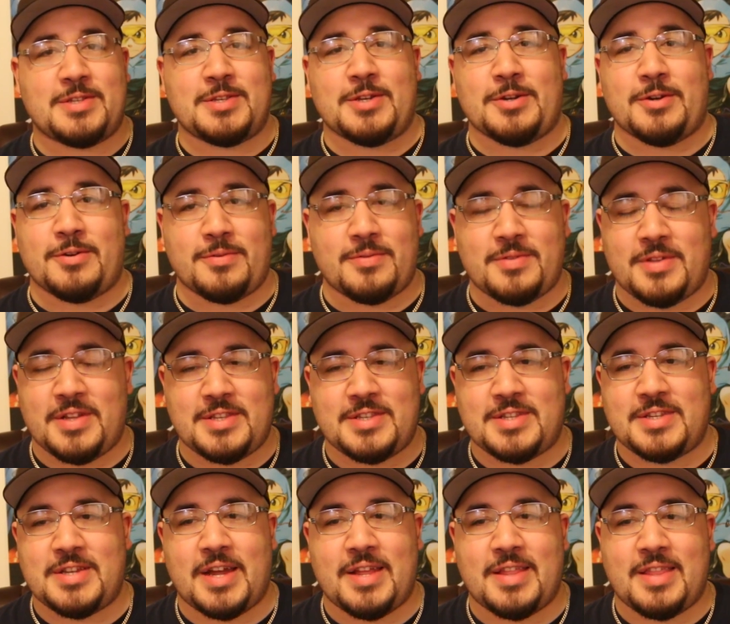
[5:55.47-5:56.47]
so
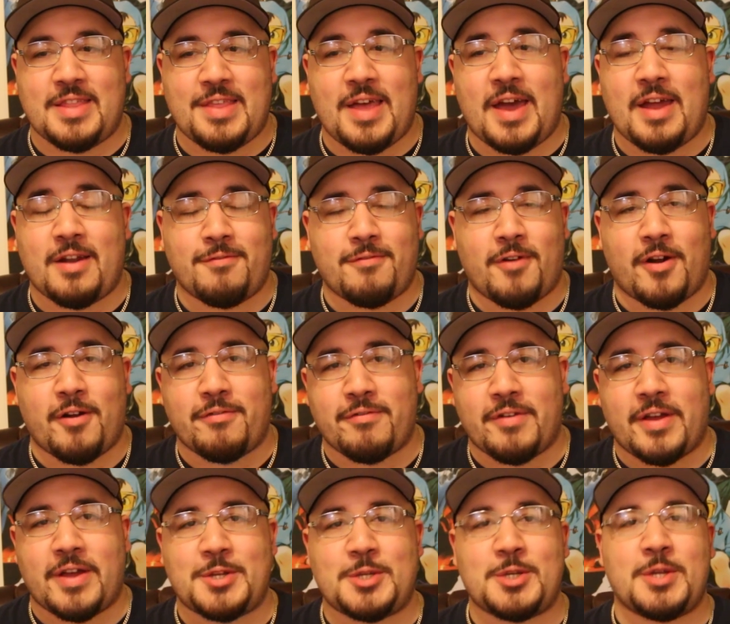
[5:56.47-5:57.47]
it's not that
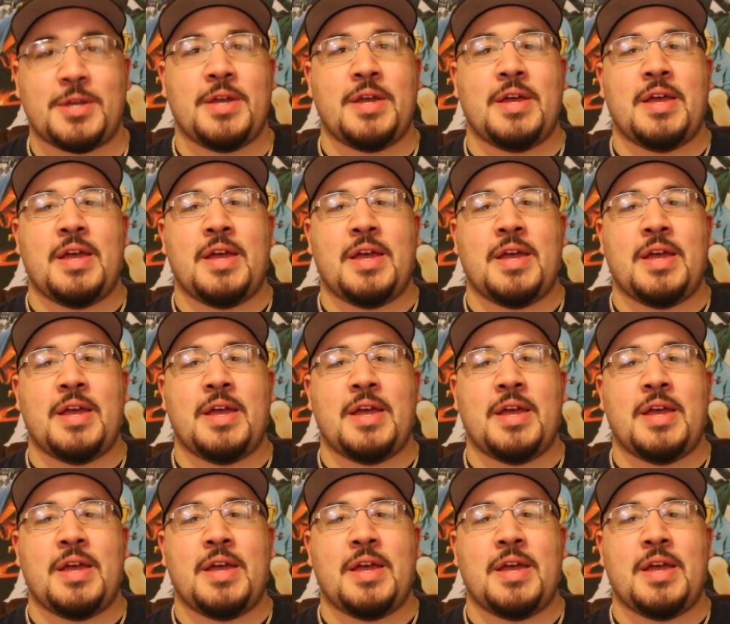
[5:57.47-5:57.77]
far-fetched.